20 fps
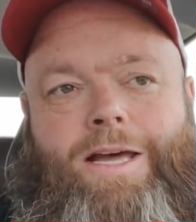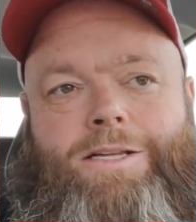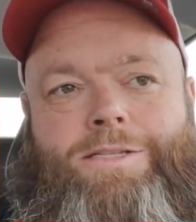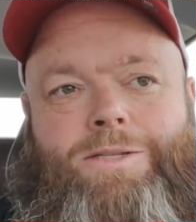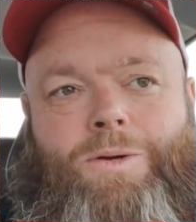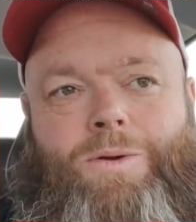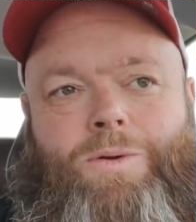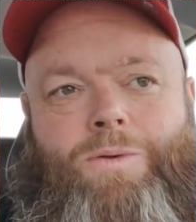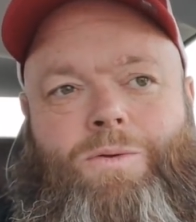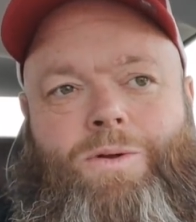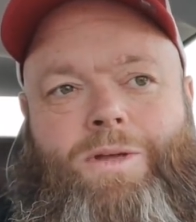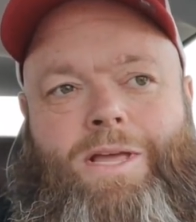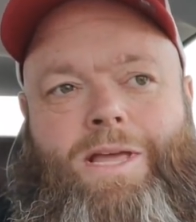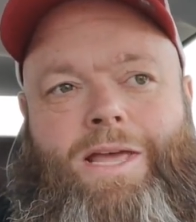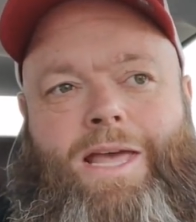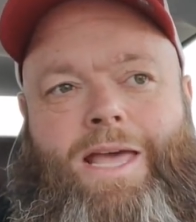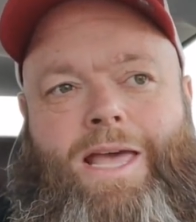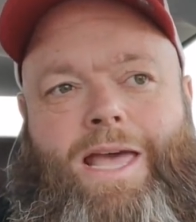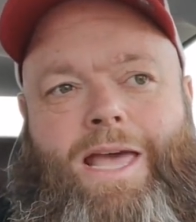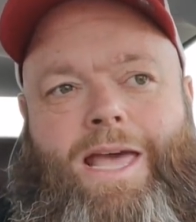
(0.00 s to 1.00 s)
So
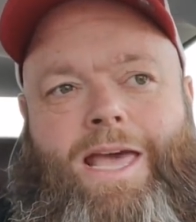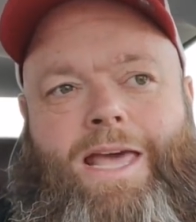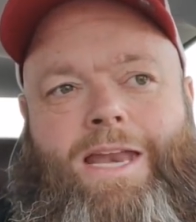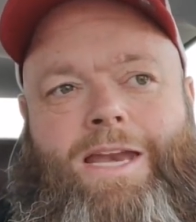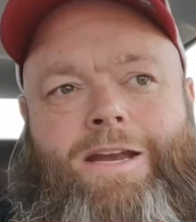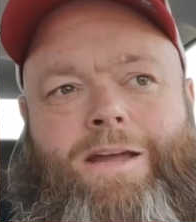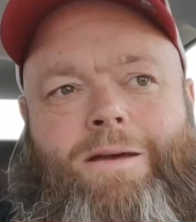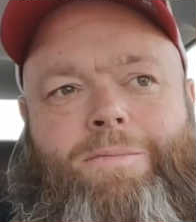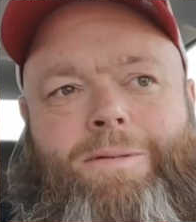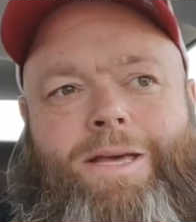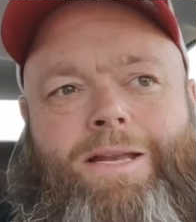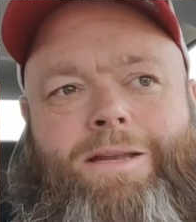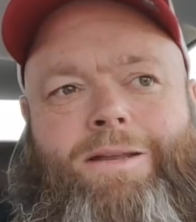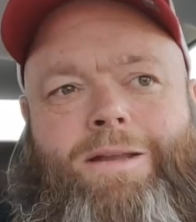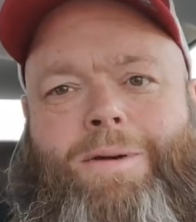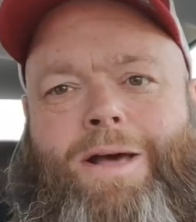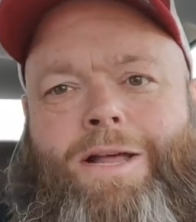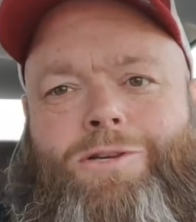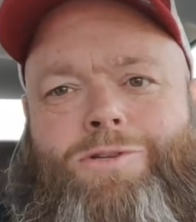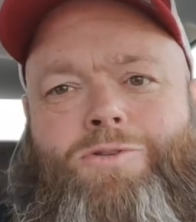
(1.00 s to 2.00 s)
ended up getting
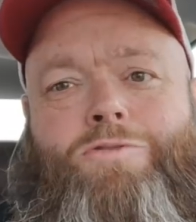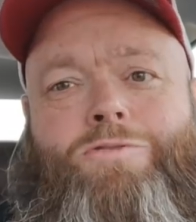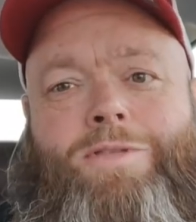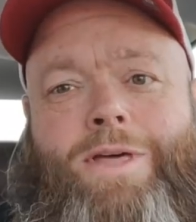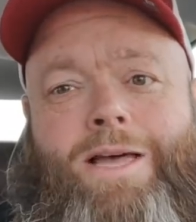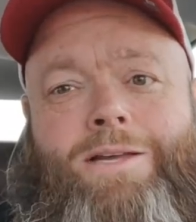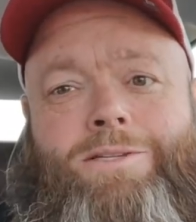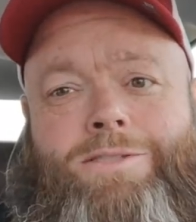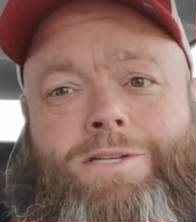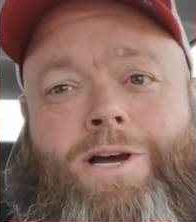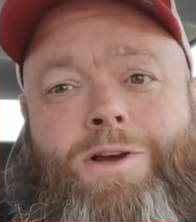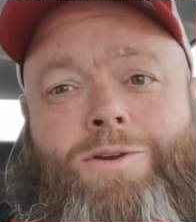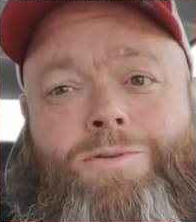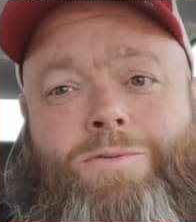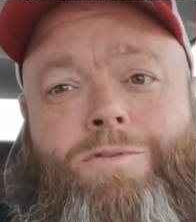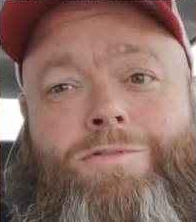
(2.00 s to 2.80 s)
about $2,000